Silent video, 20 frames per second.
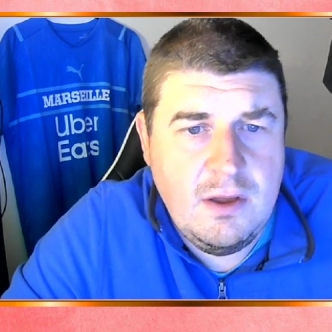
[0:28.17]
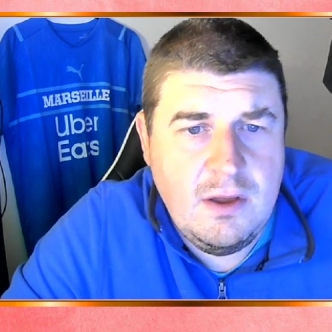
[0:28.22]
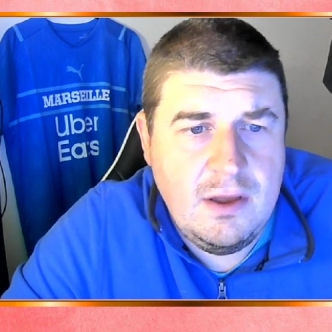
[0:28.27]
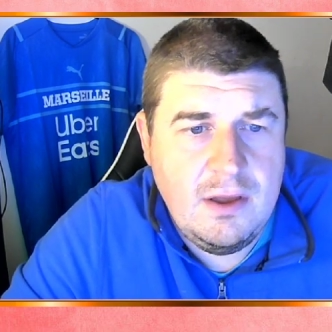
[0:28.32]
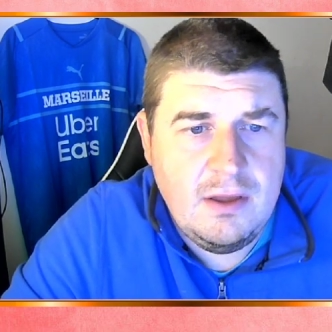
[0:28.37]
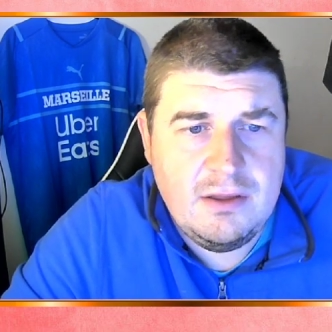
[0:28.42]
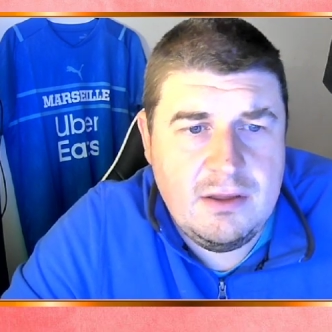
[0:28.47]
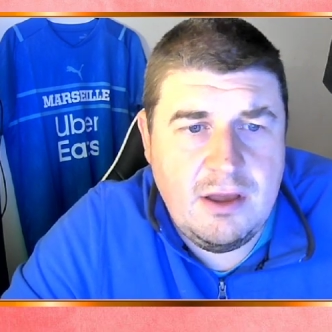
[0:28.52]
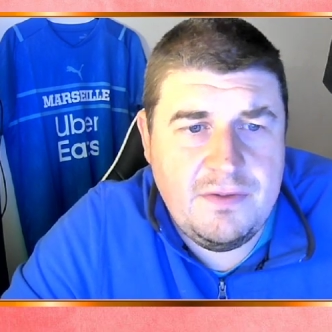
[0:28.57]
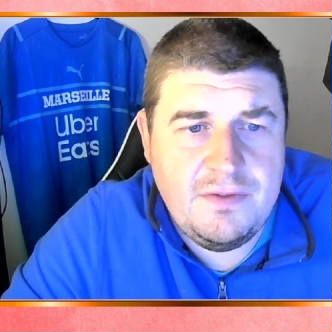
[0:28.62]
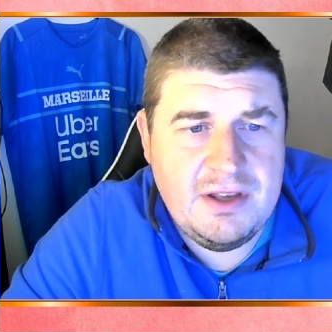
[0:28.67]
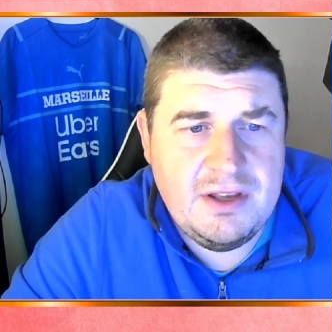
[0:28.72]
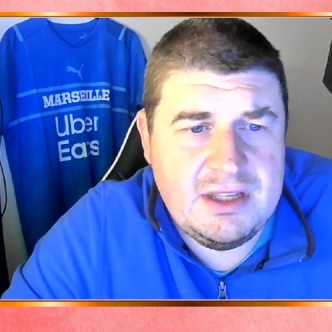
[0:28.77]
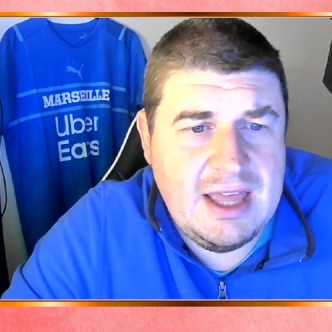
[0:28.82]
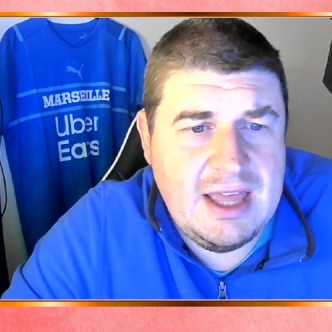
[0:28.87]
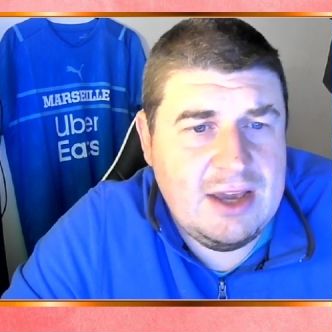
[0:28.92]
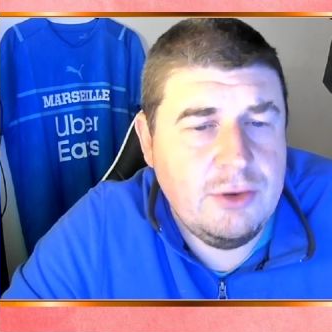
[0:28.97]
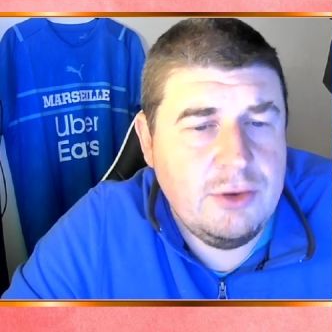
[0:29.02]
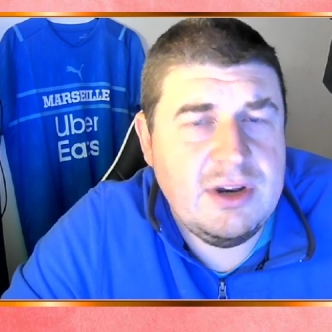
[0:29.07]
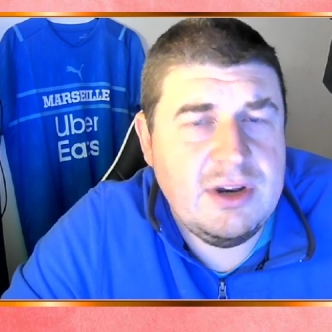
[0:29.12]
you know,
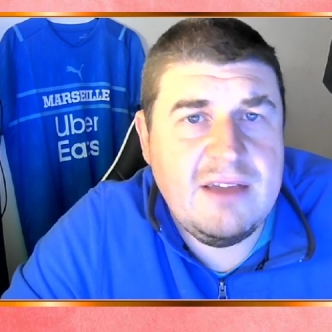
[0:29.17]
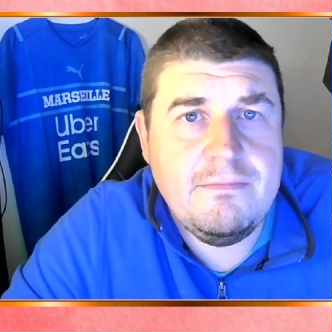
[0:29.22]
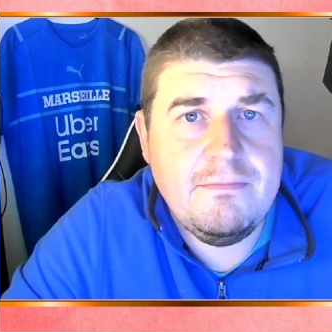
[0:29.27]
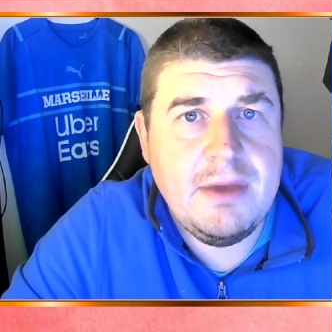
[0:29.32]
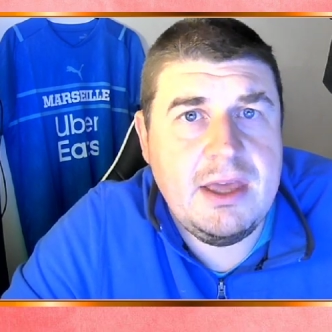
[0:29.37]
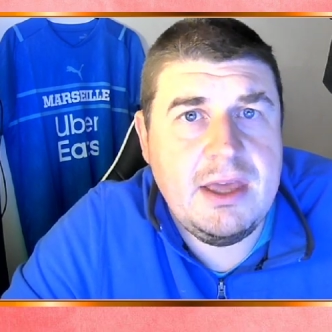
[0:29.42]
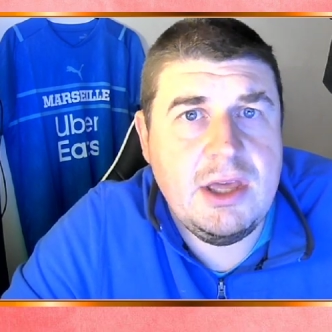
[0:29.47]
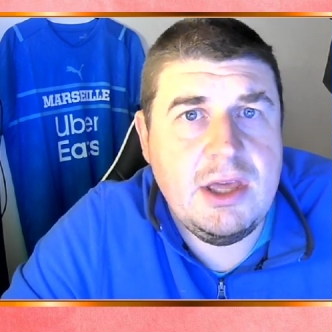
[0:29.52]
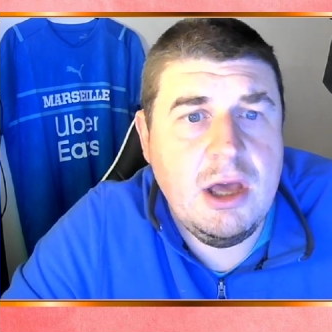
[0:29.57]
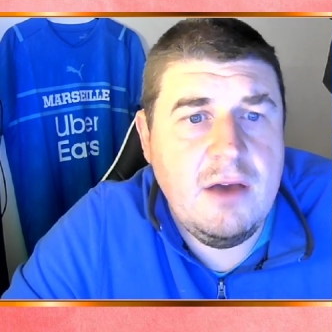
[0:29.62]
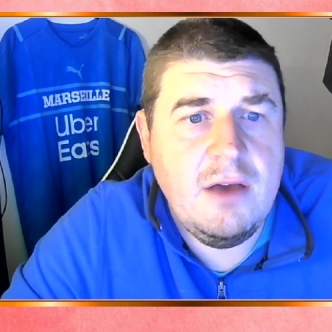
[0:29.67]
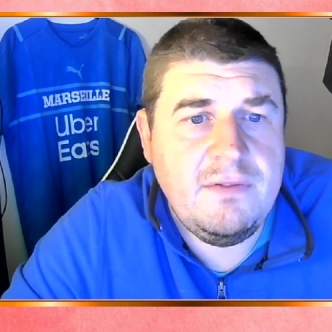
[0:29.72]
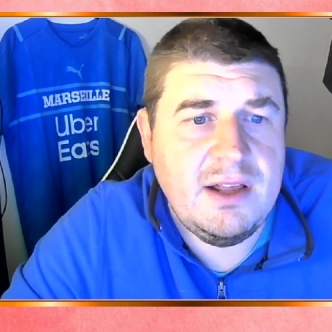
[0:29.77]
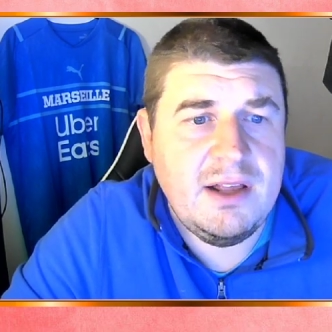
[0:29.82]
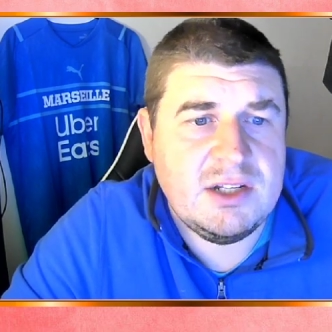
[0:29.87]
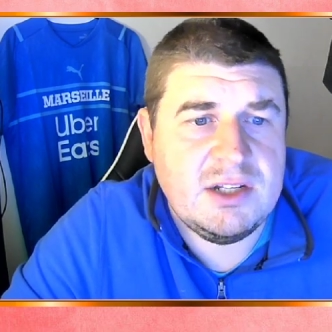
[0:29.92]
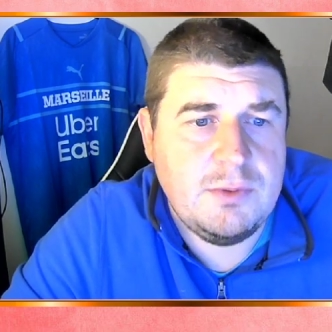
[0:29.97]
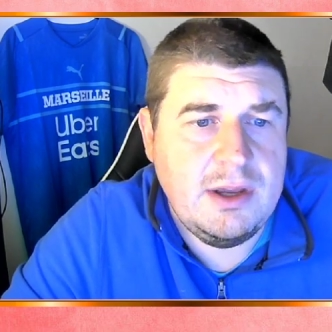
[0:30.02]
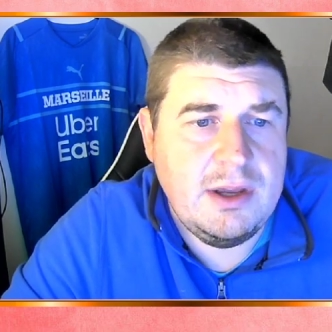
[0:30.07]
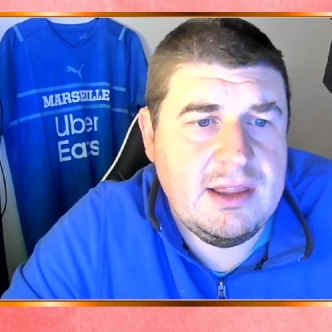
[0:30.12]
they couldn't even beat Jerv
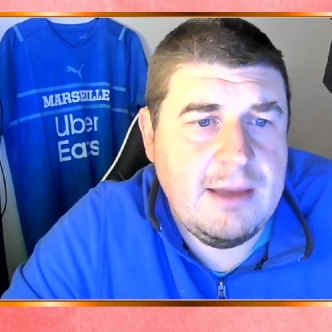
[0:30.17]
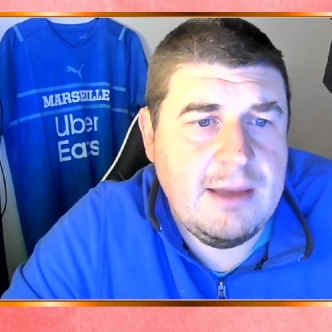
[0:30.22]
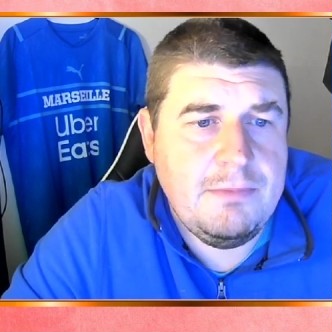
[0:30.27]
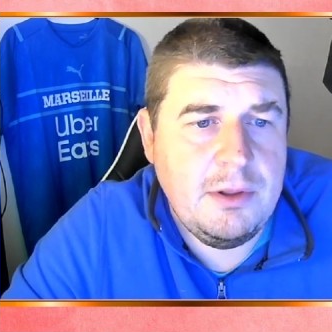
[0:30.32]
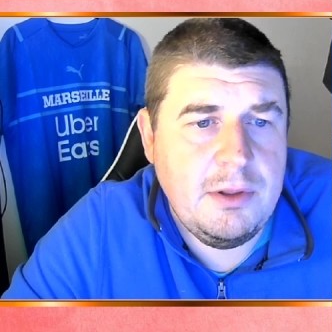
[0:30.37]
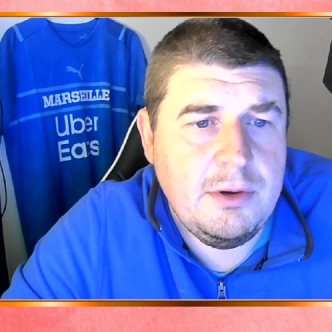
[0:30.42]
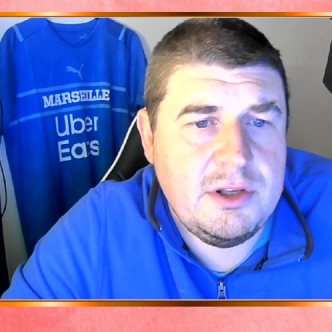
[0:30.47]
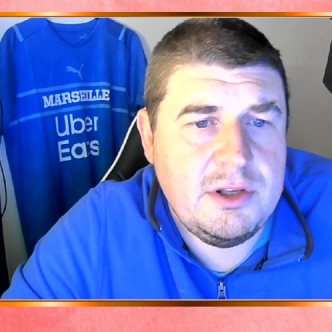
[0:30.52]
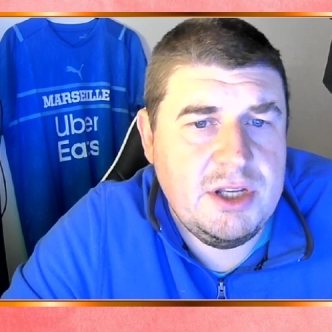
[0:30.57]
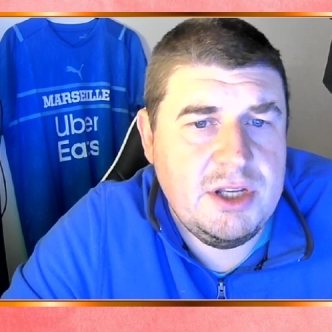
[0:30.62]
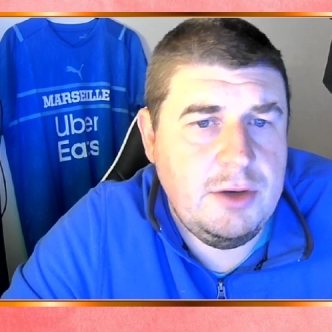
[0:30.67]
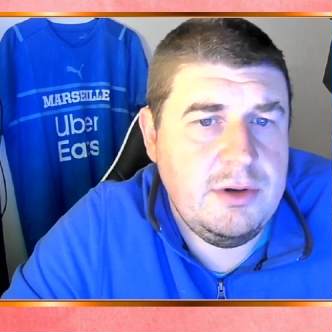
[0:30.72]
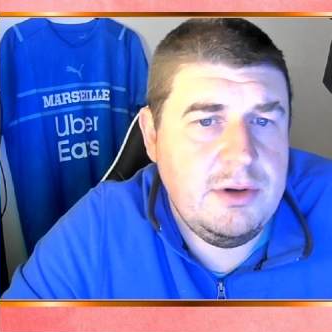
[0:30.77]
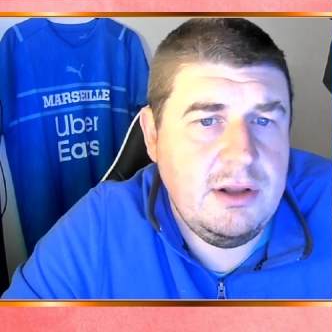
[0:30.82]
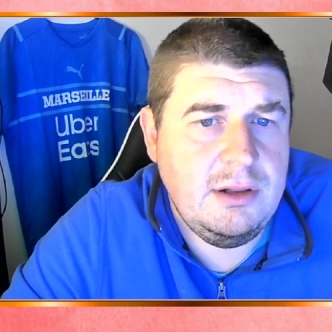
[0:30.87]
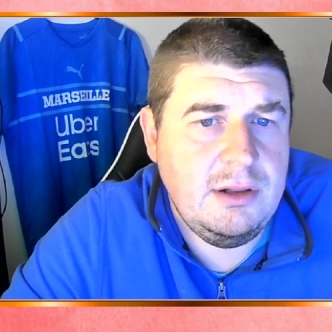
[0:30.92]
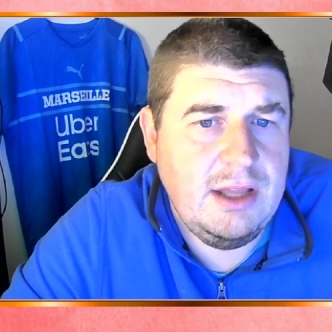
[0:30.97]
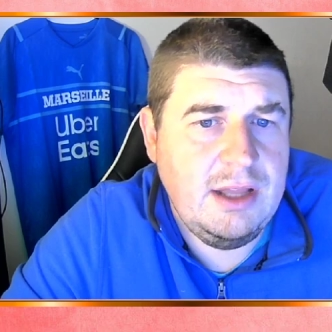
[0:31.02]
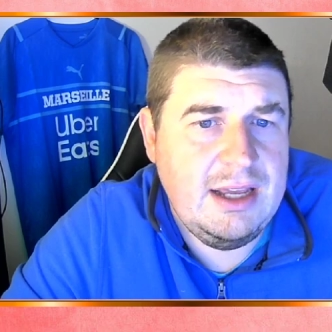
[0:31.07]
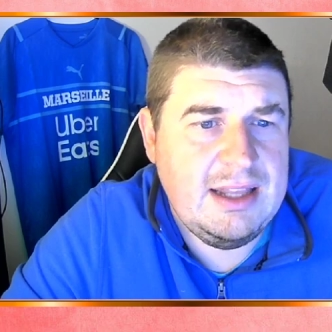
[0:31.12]
last week. They blew a
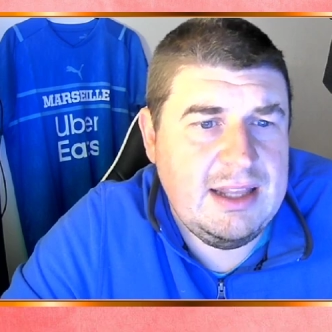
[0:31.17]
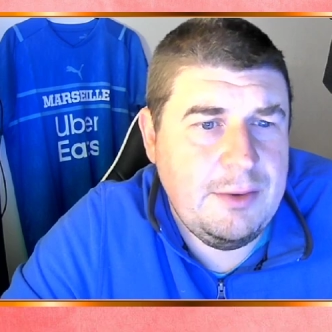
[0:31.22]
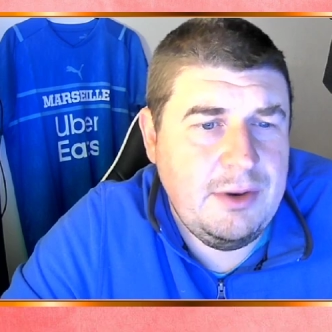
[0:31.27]
2-0 lead.